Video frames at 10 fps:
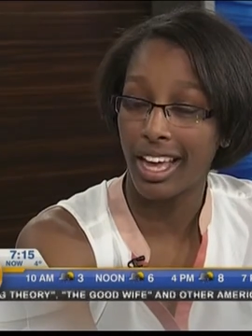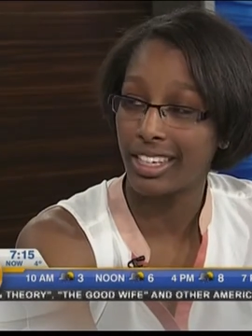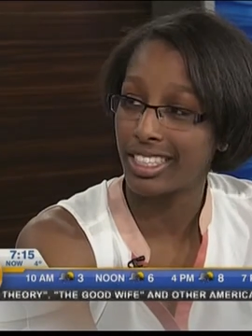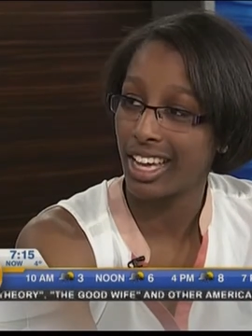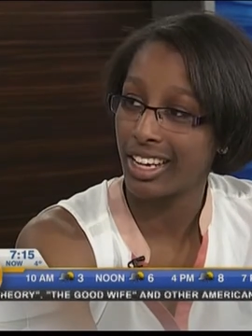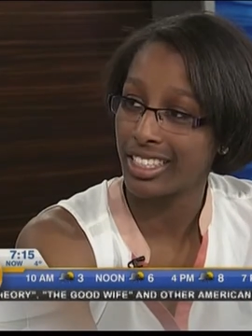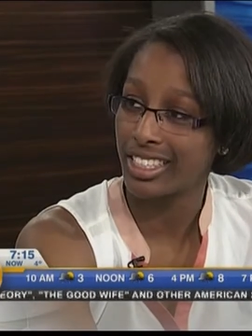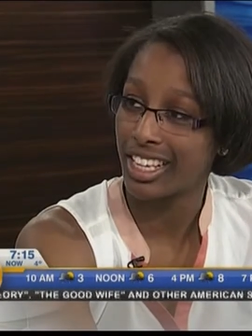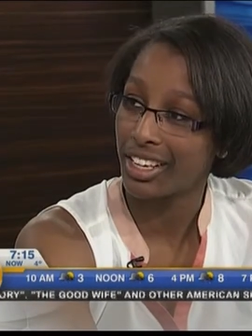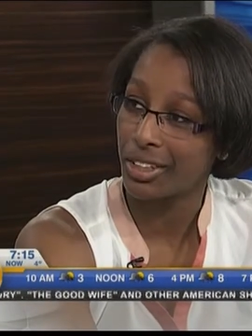I decided
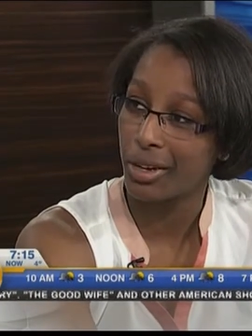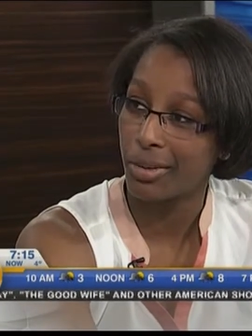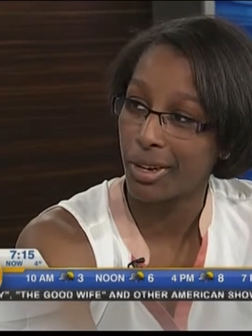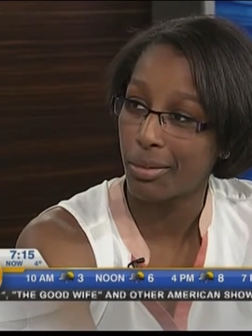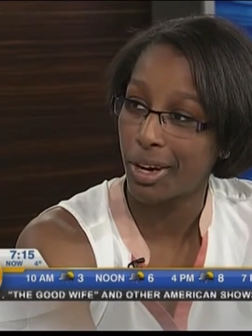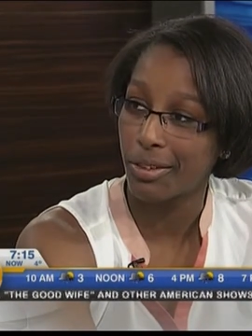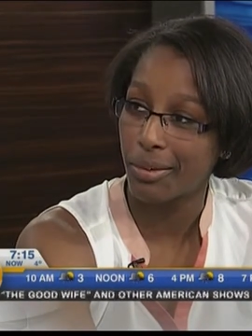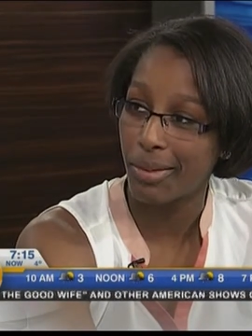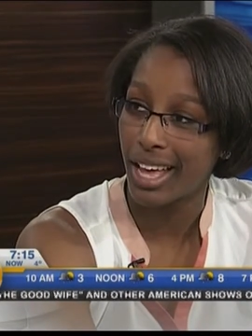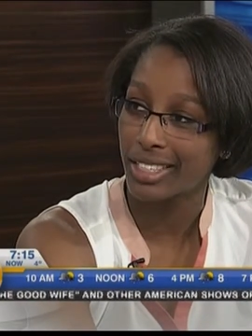to take a little bit of a break
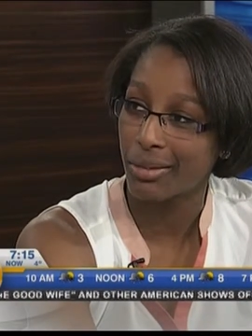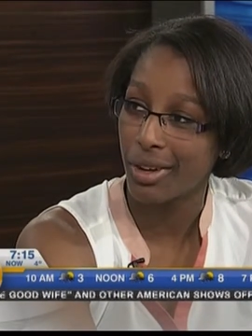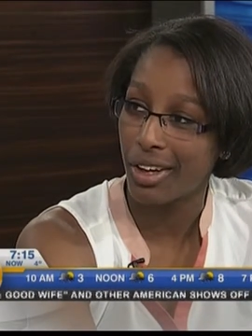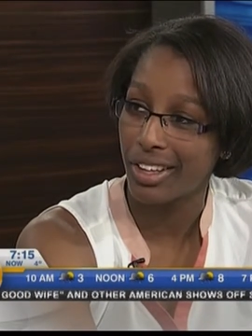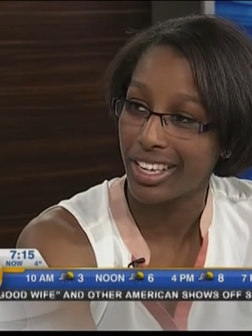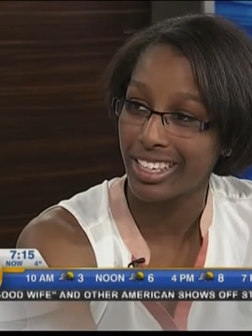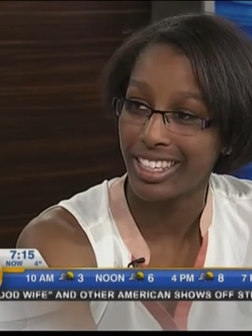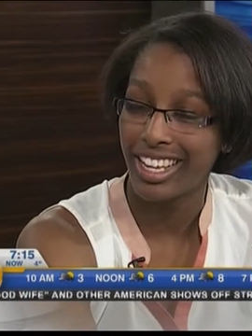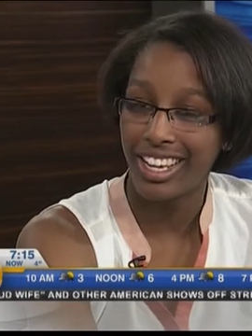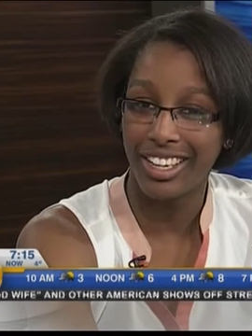from basketball and,